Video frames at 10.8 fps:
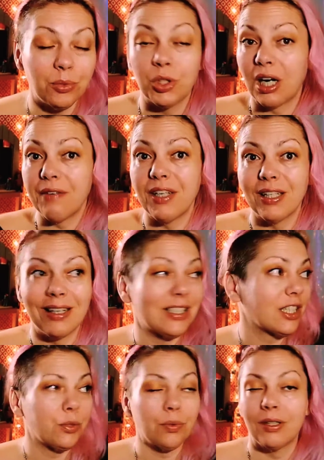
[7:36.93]
Driving less,
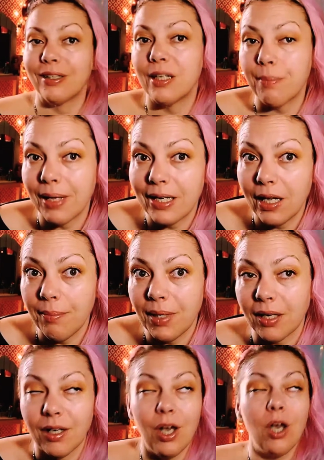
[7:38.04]
because we're in a
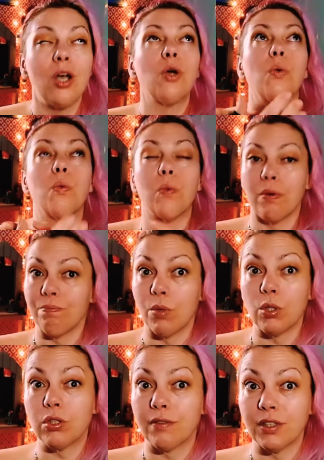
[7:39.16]
pandemic.
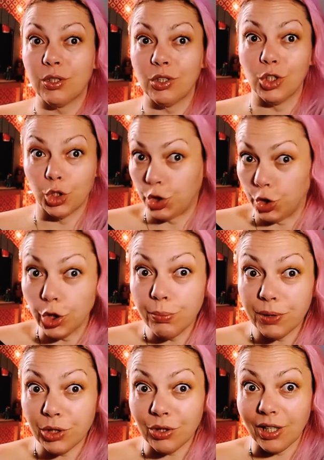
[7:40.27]
Most of us should
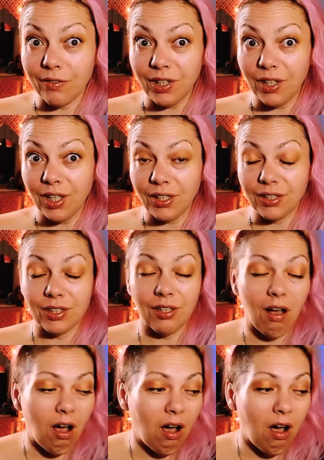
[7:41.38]
be driving less.